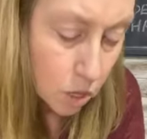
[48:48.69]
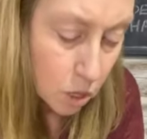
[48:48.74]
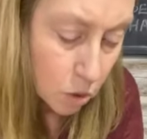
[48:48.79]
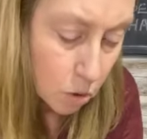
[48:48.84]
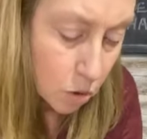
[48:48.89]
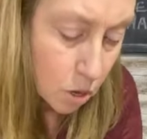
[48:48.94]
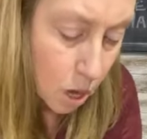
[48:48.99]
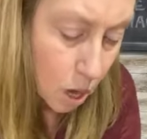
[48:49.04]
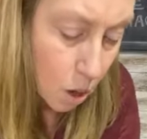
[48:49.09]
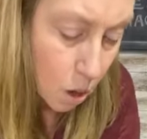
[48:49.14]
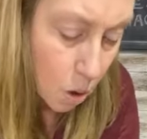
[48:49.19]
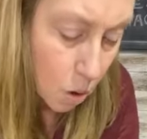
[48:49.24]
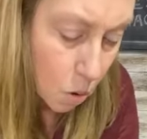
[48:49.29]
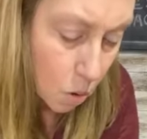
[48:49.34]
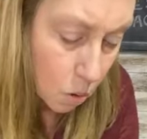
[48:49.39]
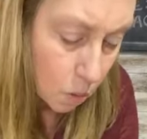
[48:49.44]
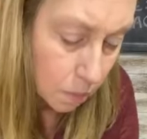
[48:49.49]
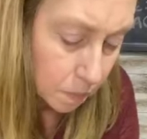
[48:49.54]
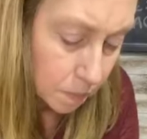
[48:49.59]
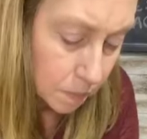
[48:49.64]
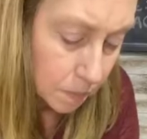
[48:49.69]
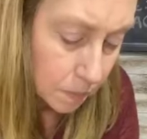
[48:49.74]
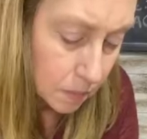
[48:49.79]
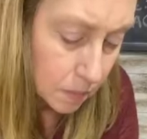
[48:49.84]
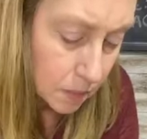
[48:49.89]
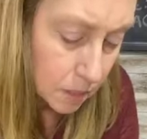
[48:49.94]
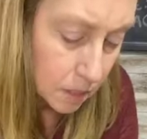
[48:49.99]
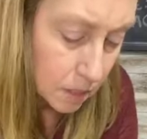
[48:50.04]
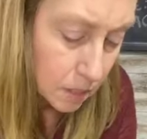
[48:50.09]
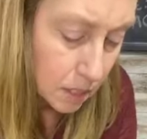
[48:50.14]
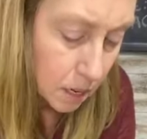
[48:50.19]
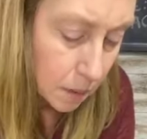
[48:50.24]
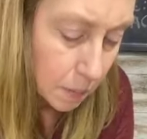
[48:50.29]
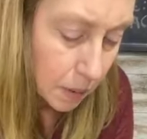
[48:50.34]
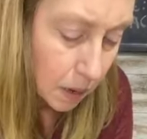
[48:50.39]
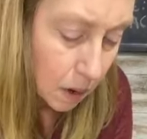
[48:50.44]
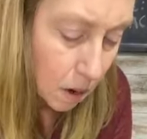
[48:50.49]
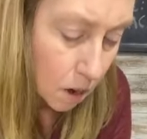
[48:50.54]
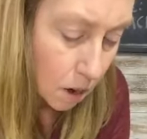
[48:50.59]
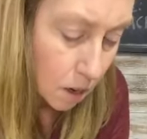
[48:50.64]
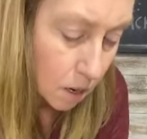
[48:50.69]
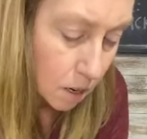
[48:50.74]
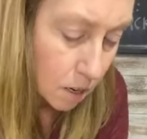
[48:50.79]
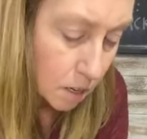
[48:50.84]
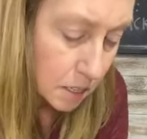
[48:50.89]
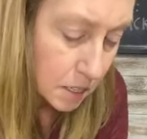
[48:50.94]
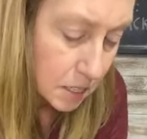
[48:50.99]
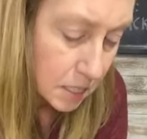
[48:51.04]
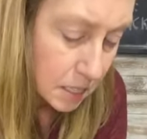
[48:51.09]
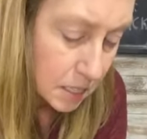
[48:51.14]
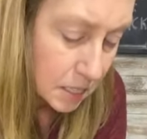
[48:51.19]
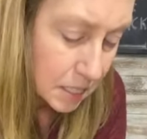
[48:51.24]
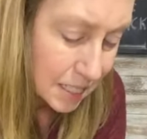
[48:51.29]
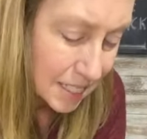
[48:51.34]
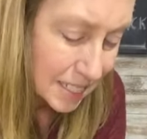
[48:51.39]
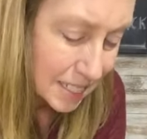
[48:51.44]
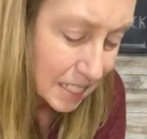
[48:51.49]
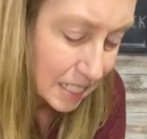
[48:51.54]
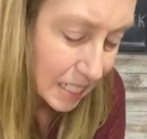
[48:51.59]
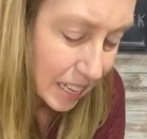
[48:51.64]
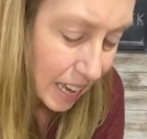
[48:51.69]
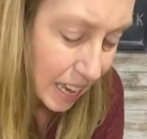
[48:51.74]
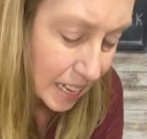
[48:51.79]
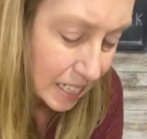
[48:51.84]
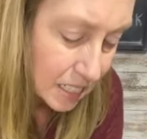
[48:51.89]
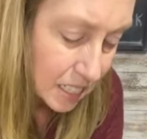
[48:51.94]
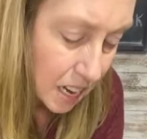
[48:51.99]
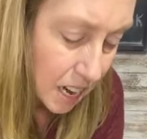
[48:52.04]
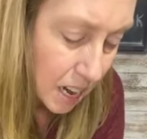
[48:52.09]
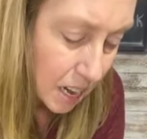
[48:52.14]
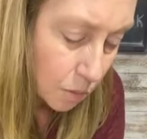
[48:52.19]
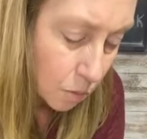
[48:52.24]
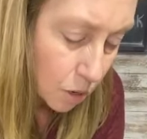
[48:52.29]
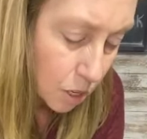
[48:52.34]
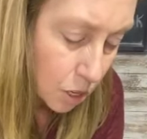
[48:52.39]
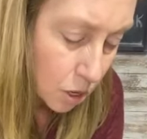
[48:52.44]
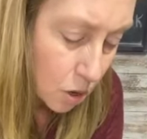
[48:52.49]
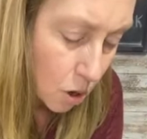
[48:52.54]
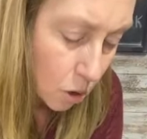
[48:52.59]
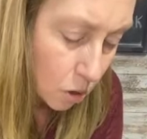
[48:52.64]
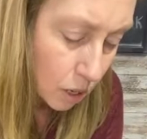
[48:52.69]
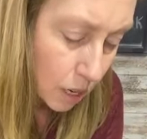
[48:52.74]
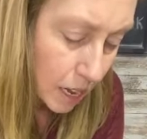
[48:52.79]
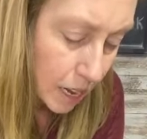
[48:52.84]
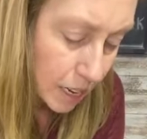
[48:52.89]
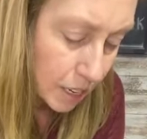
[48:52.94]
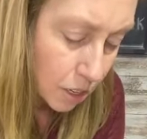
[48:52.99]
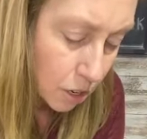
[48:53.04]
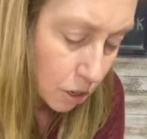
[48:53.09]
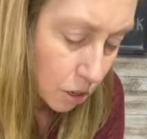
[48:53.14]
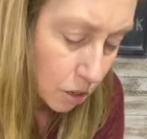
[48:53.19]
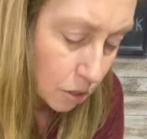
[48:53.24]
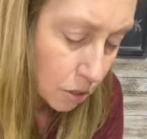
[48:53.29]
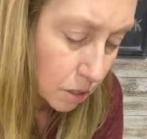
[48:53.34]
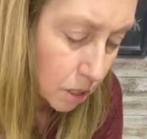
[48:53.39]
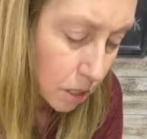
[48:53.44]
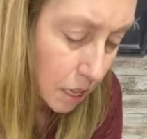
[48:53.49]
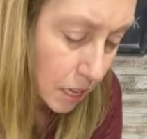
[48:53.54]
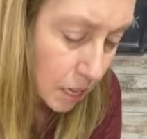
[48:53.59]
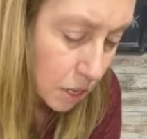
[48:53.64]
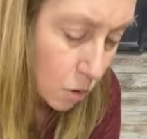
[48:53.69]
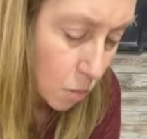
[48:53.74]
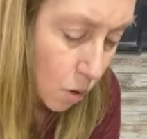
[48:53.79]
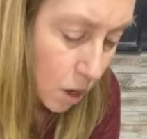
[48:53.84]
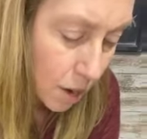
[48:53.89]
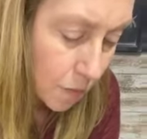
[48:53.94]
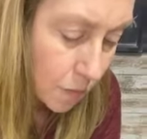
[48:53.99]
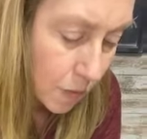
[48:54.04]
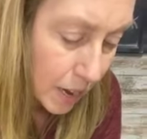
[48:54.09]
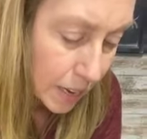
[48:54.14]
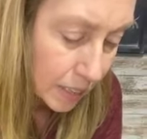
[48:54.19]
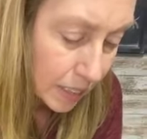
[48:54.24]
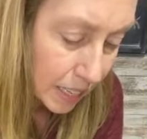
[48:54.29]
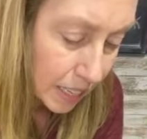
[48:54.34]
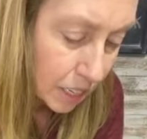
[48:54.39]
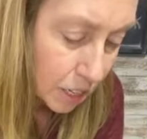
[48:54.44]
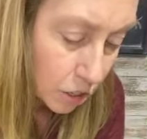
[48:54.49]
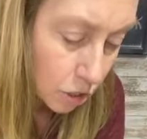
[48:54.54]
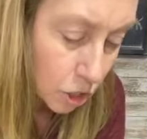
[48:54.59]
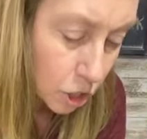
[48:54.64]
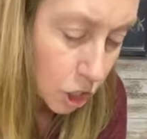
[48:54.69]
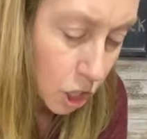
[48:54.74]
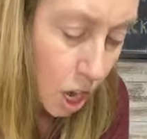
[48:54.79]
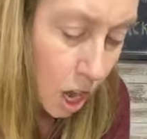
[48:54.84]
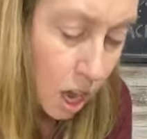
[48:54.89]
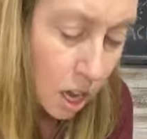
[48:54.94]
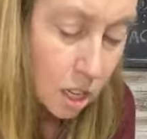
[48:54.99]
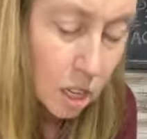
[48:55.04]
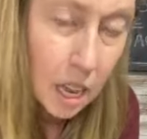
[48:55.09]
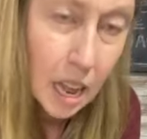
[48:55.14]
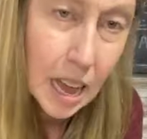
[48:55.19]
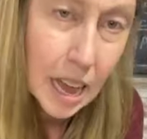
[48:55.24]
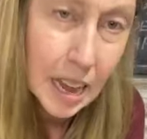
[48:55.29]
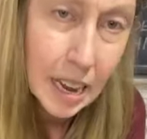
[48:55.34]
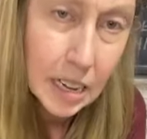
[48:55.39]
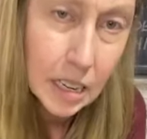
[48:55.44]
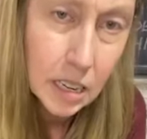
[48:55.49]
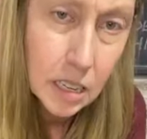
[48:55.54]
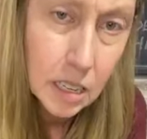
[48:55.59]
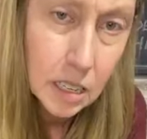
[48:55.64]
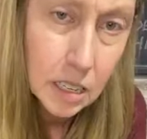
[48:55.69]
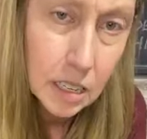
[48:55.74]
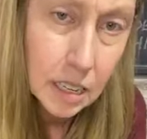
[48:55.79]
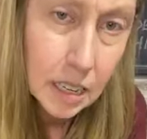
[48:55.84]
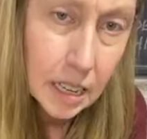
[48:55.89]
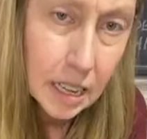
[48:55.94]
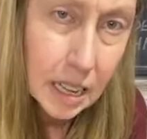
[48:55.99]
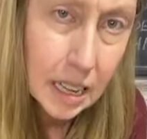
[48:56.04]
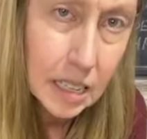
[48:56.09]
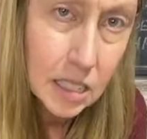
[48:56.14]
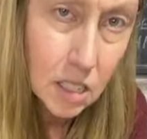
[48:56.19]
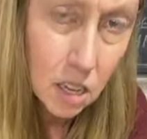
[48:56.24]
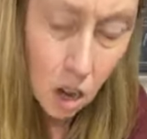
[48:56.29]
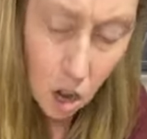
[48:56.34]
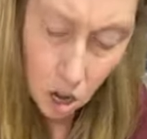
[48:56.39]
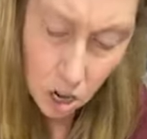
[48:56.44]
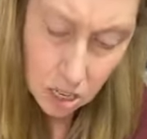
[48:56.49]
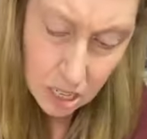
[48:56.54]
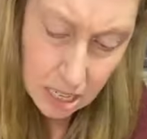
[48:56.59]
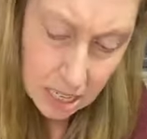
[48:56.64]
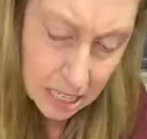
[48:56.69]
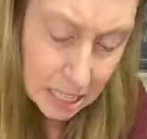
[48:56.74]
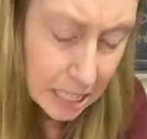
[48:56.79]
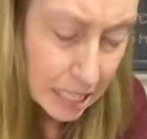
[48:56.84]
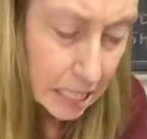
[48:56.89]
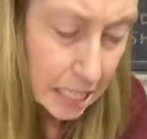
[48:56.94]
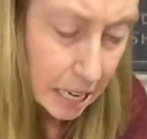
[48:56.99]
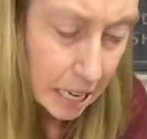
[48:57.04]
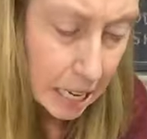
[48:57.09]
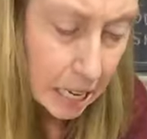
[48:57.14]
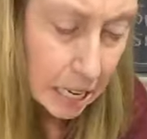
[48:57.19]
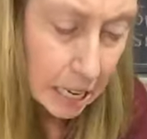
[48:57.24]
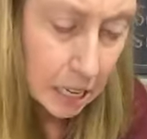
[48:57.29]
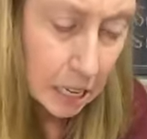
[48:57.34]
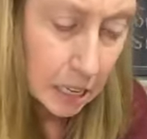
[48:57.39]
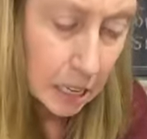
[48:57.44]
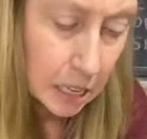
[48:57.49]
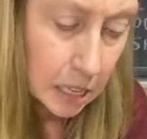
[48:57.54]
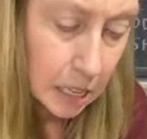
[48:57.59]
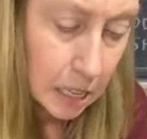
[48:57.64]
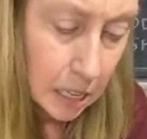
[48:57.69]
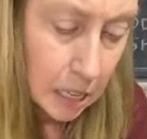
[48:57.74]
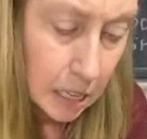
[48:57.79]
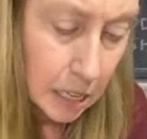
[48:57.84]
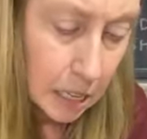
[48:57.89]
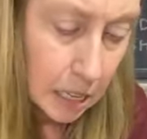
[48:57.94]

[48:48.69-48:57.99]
When you go, it's going to be harder because it's caked on. When you go to line and you want to find like your chalk line, it's hard to see